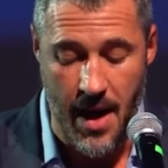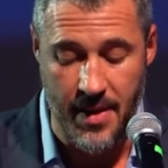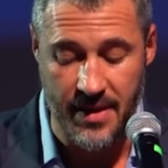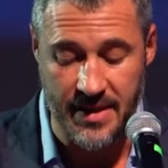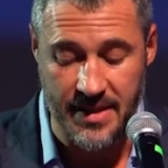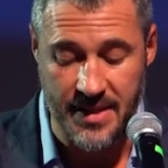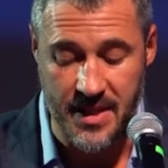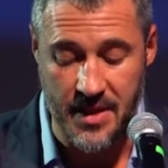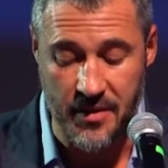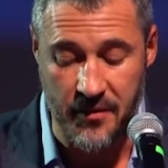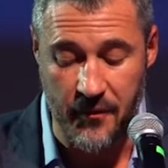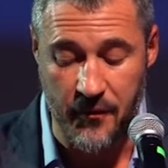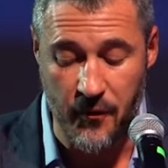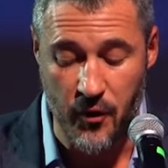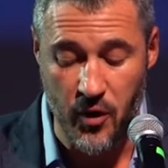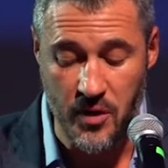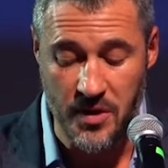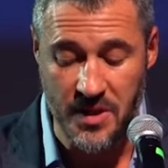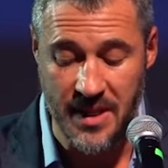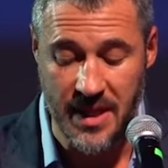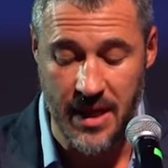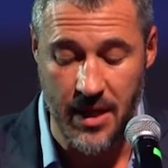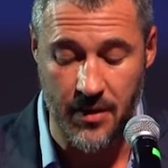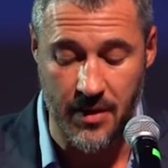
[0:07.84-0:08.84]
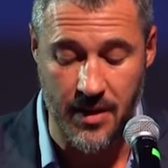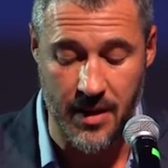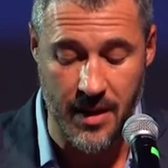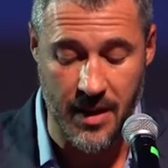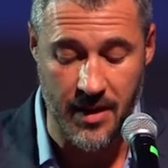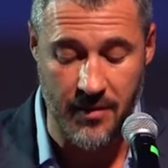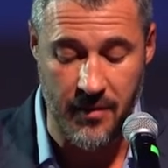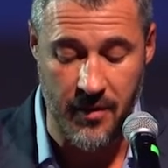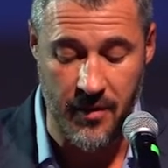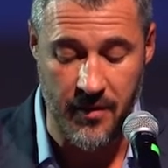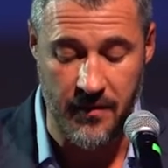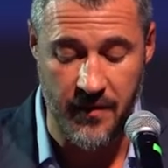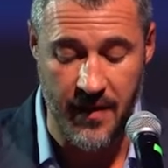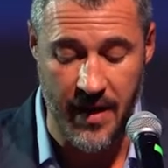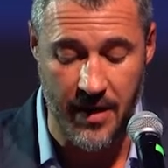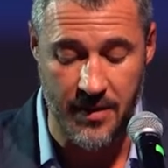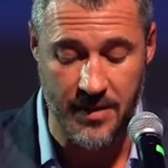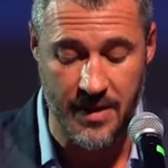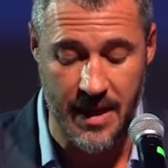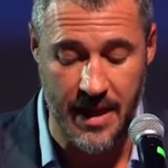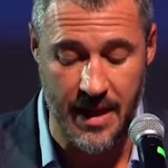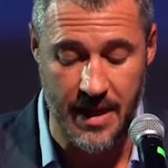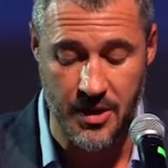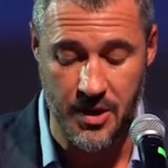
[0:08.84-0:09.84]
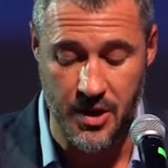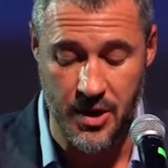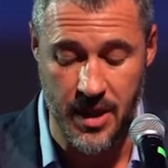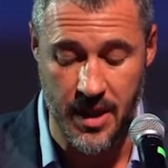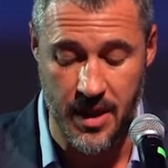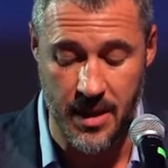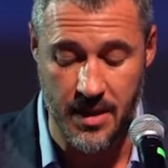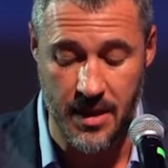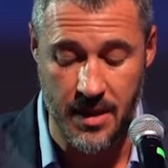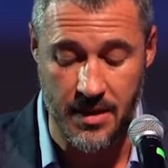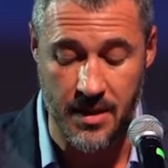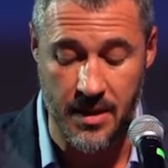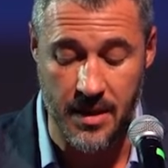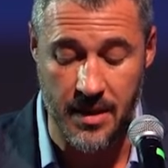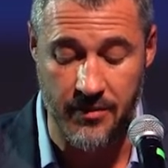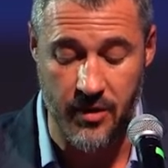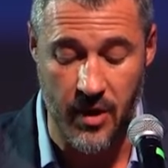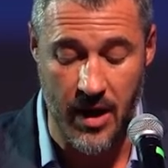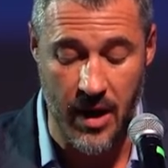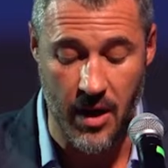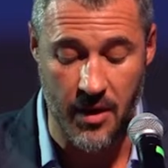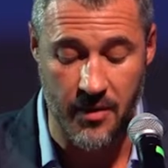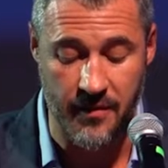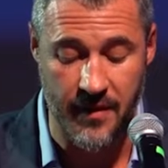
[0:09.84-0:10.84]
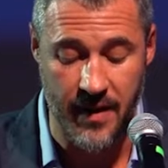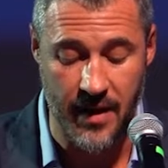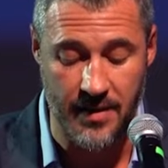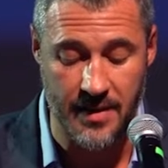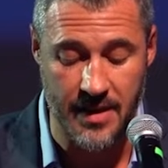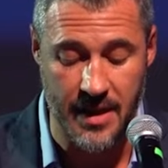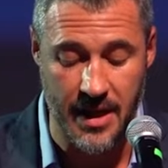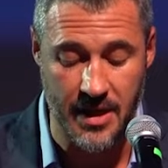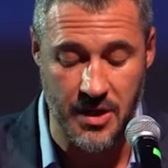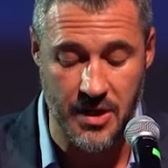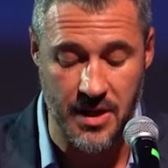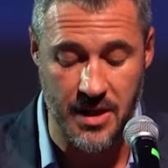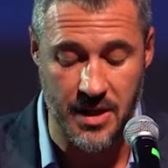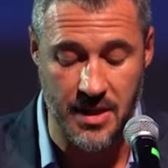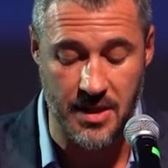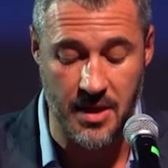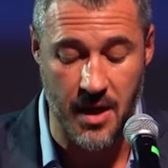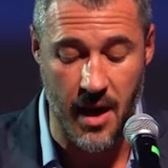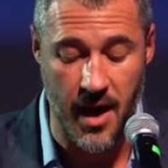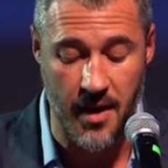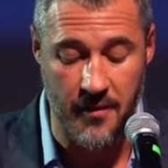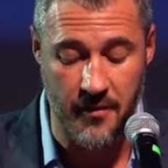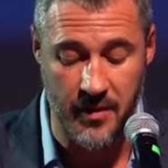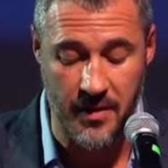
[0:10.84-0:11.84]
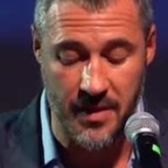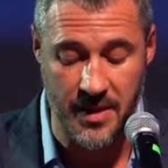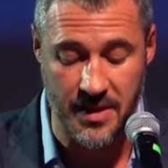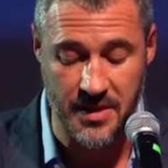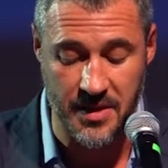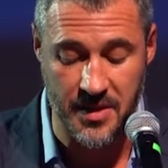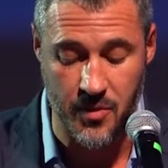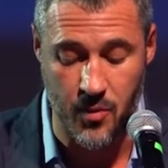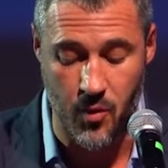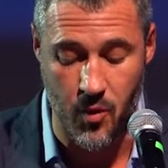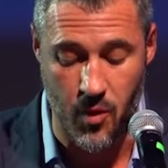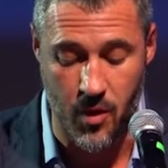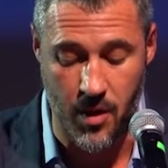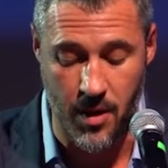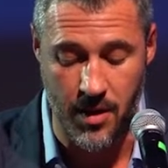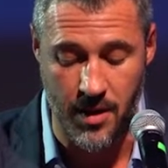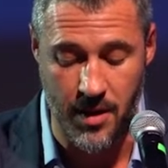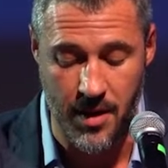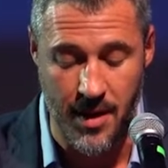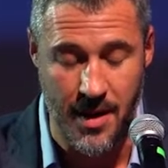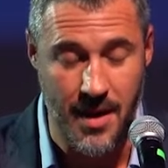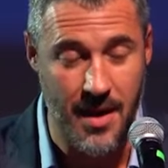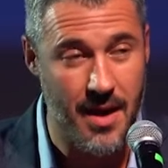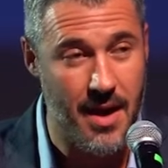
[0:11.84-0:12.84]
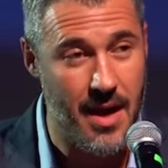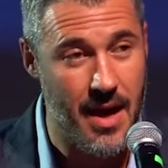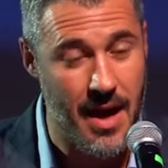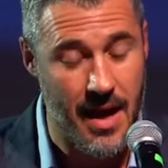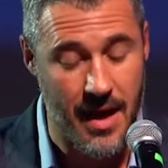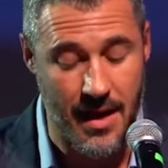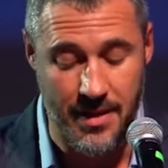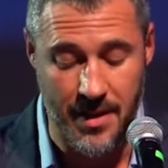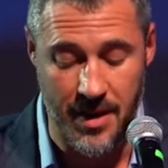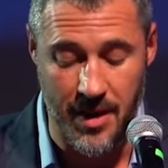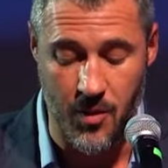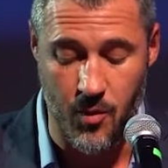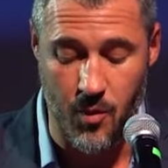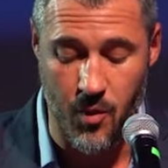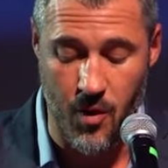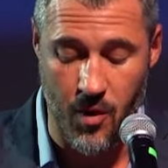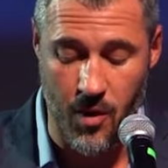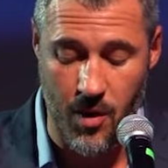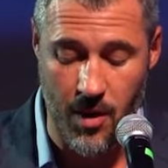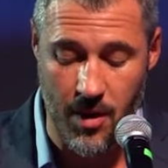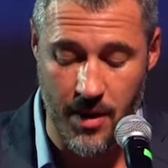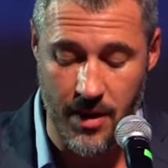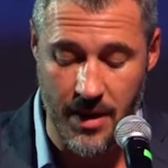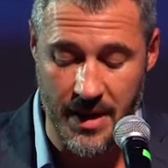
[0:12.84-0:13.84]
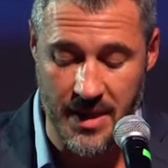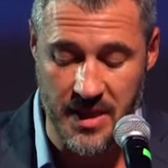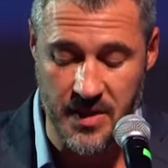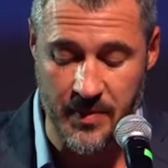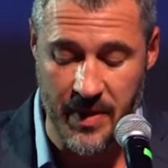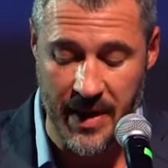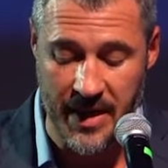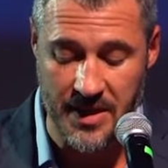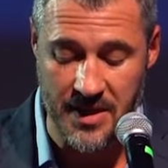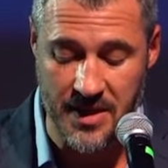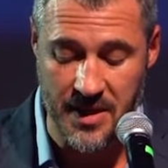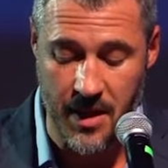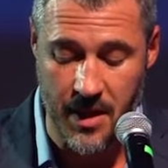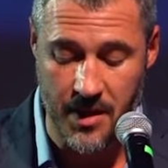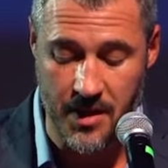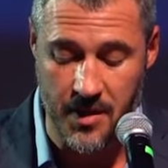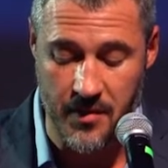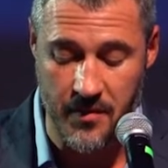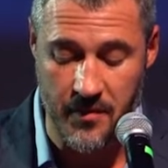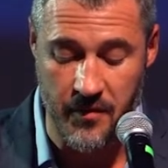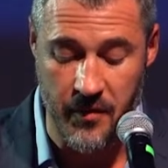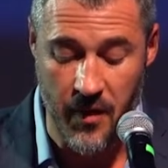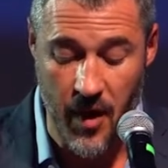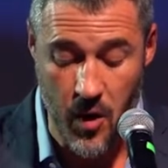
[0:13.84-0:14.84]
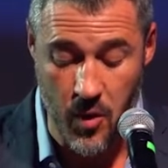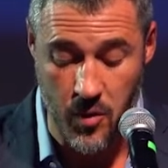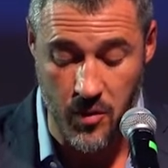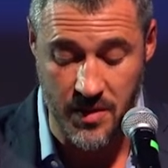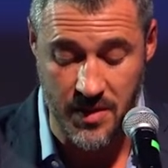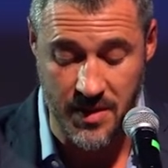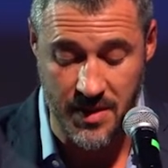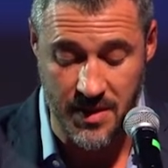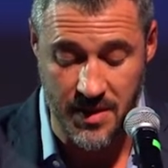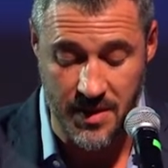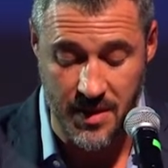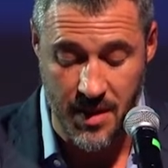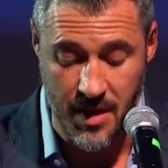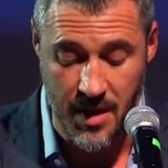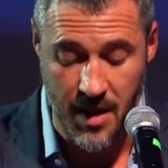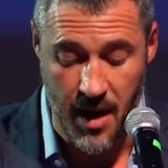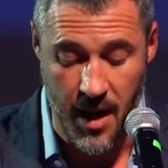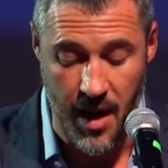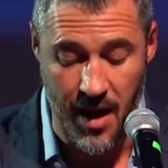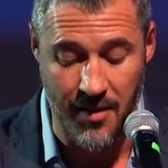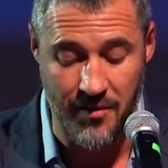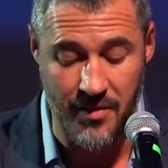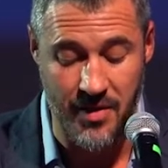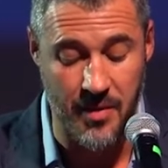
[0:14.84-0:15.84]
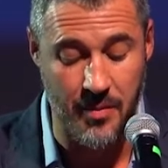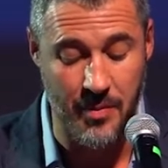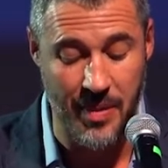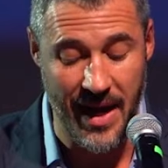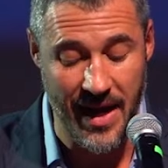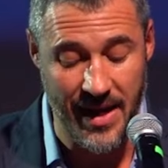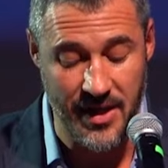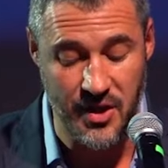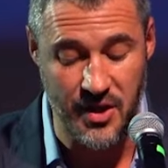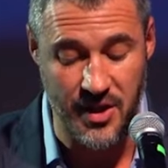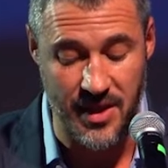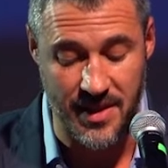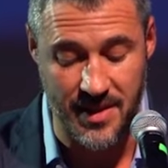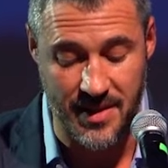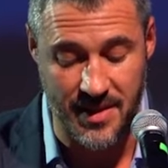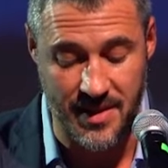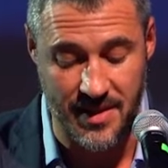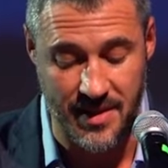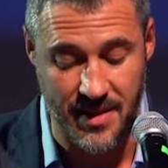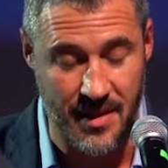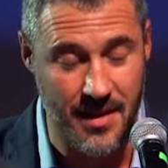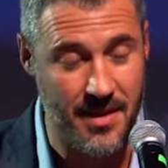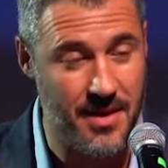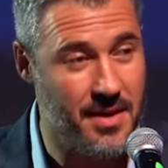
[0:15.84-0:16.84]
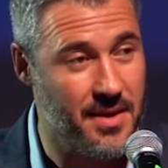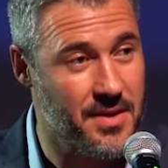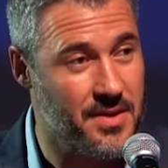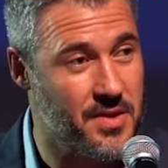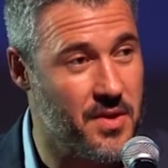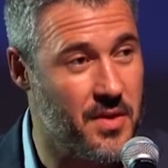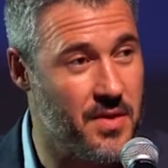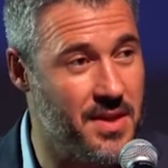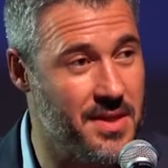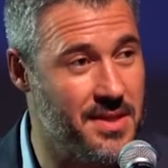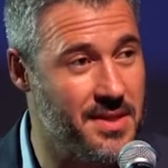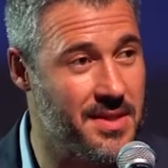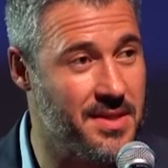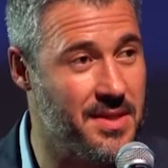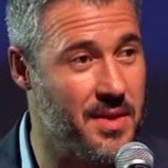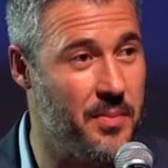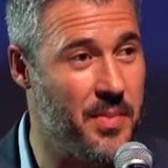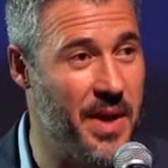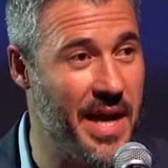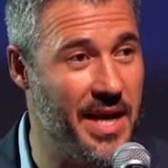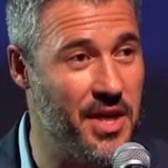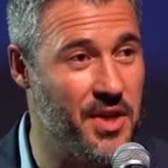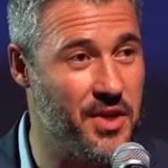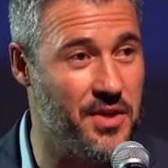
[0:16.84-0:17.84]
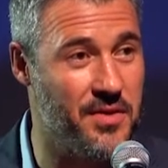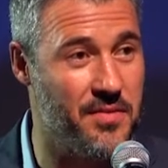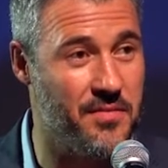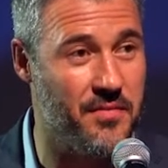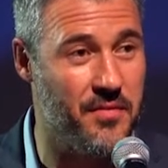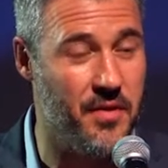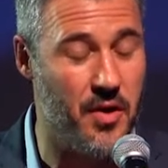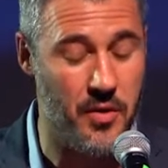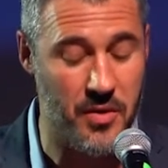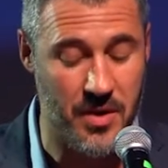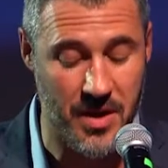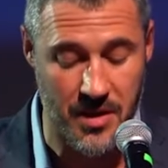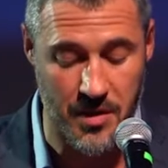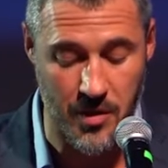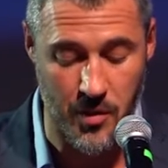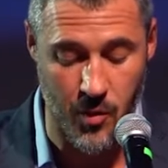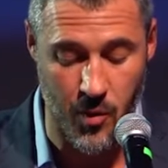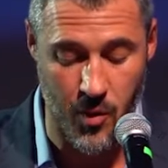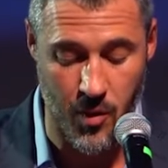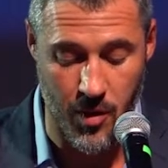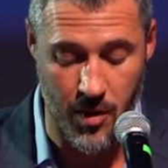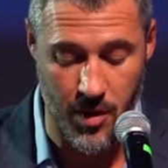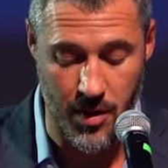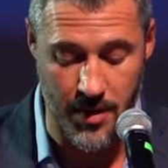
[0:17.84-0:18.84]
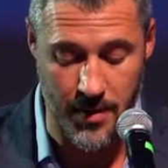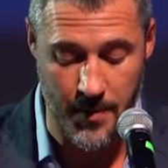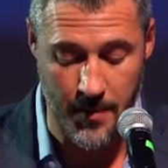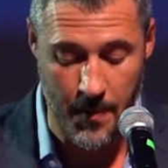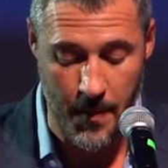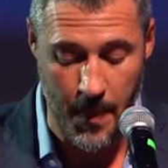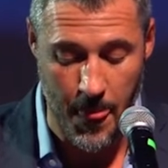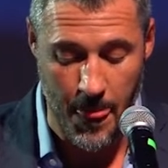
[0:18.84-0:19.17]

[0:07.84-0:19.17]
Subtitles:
This is the first year the Liver Health Foundation has offered this award, and the award is based on the votes of the patients. So this is a patient-voted award.